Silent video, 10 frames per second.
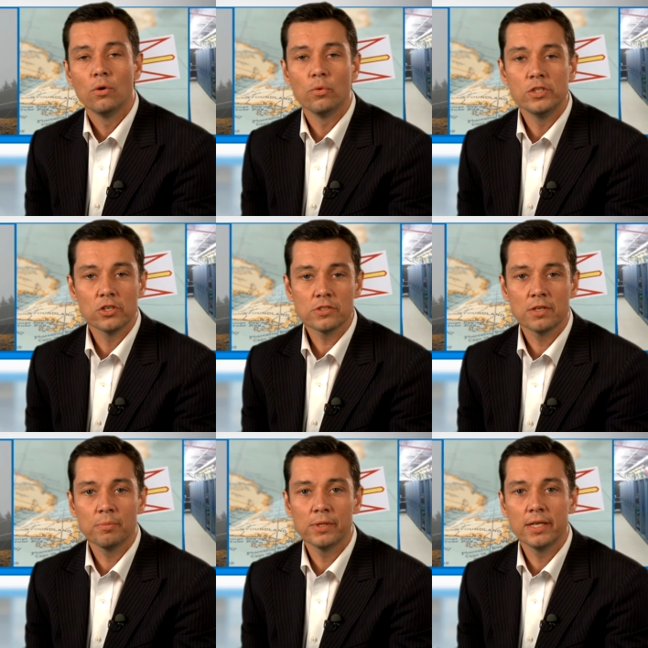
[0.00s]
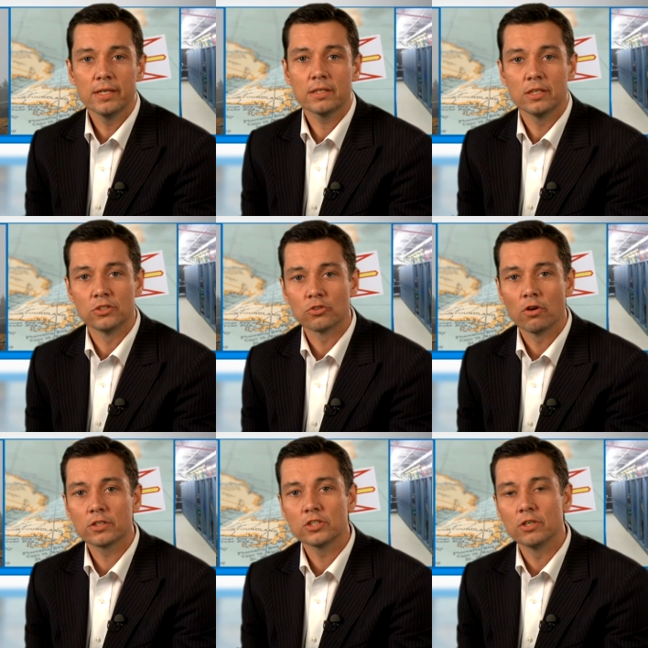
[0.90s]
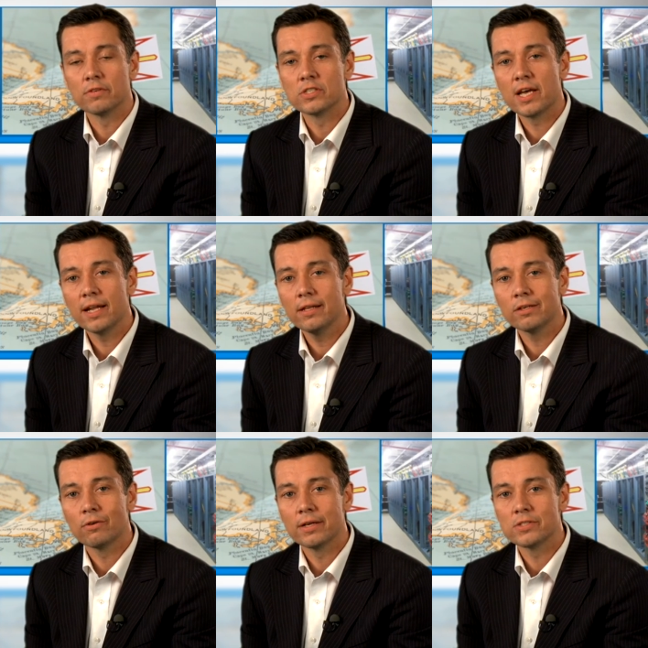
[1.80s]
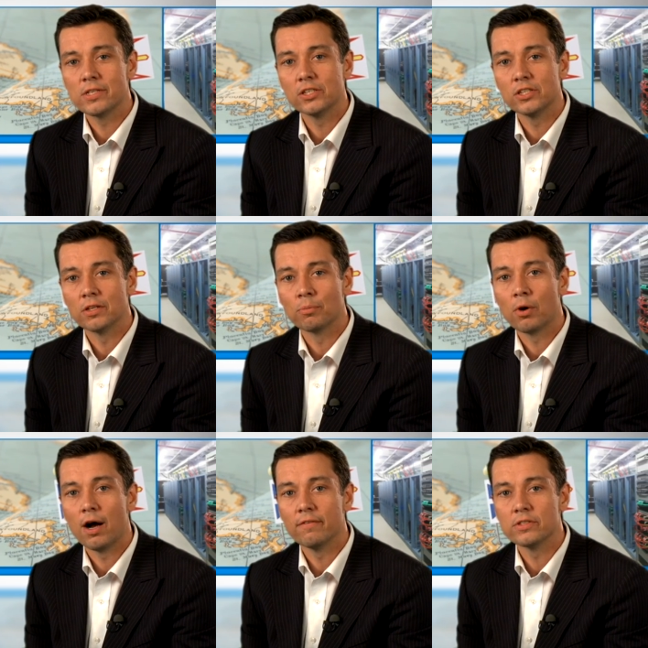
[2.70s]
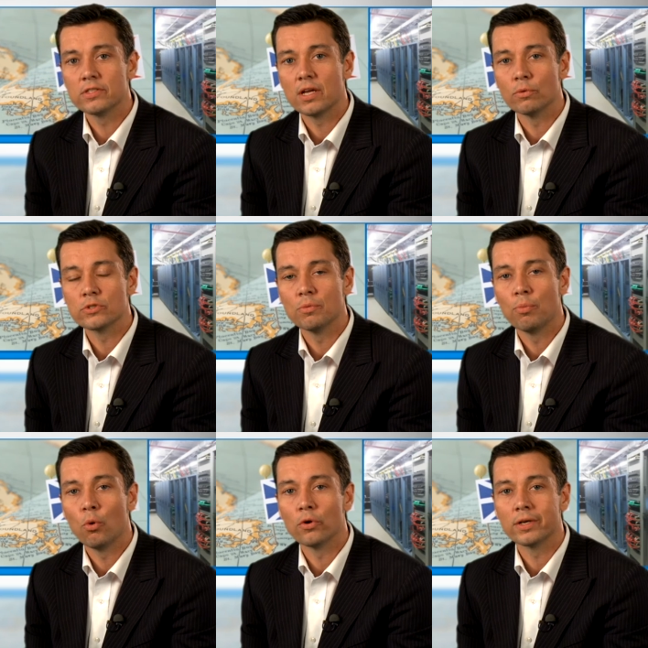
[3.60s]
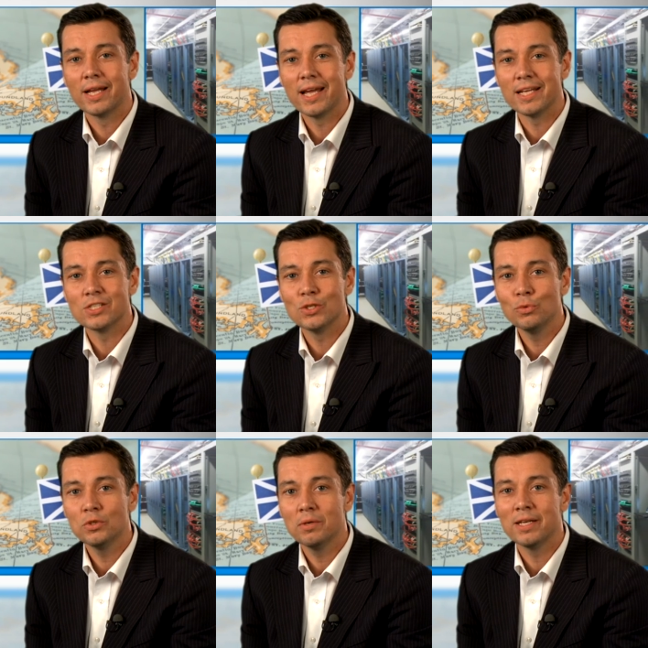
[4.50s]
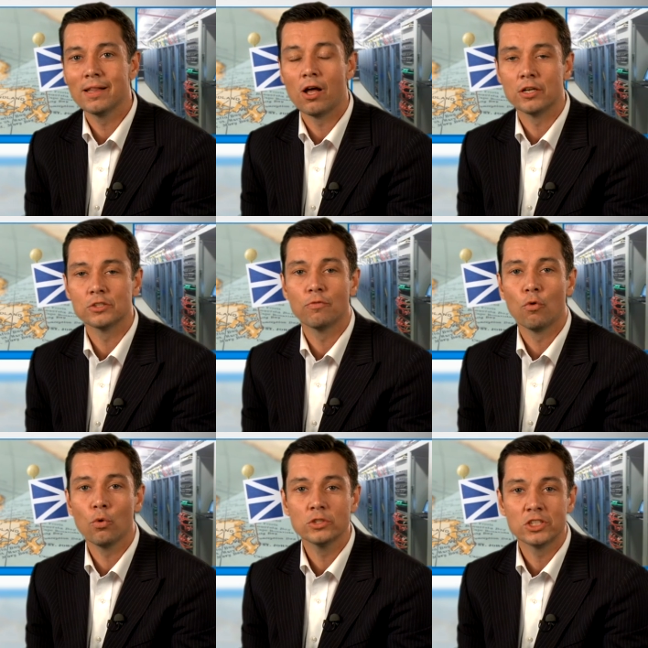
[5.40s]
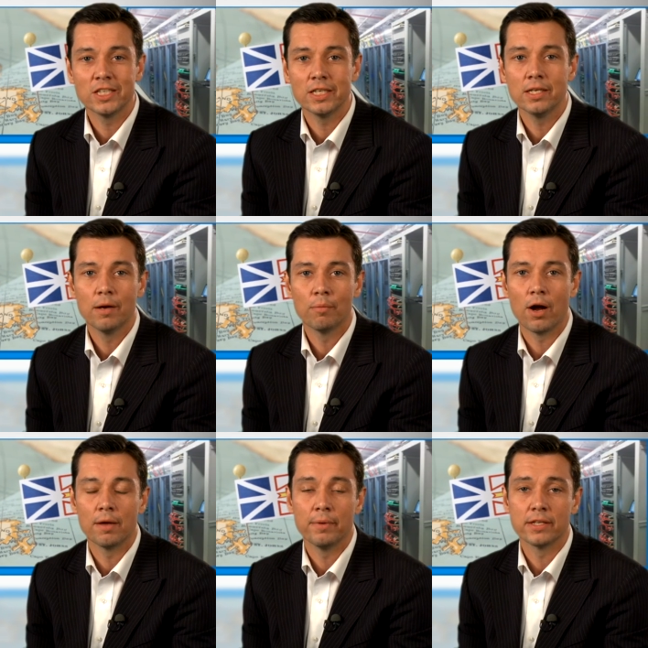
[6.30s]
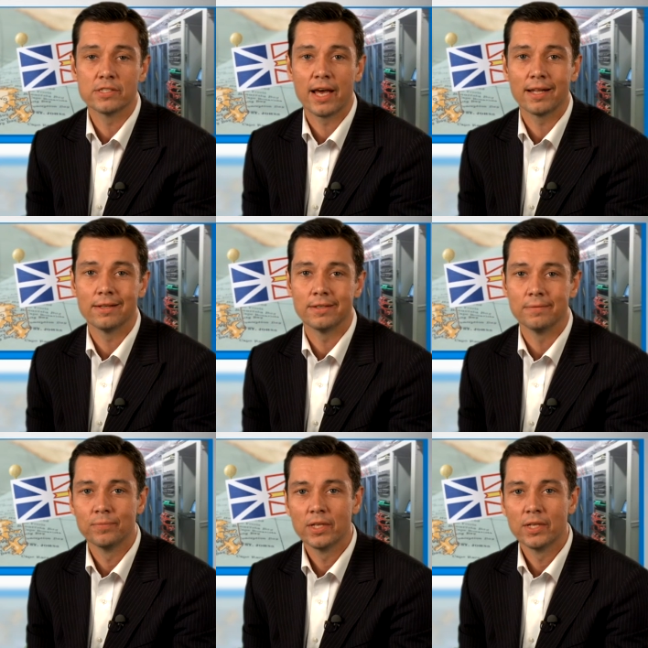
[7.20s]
We just completed construction of a satellite ground station in the province that will support a soon-to-be-launched 4G broadband satellite.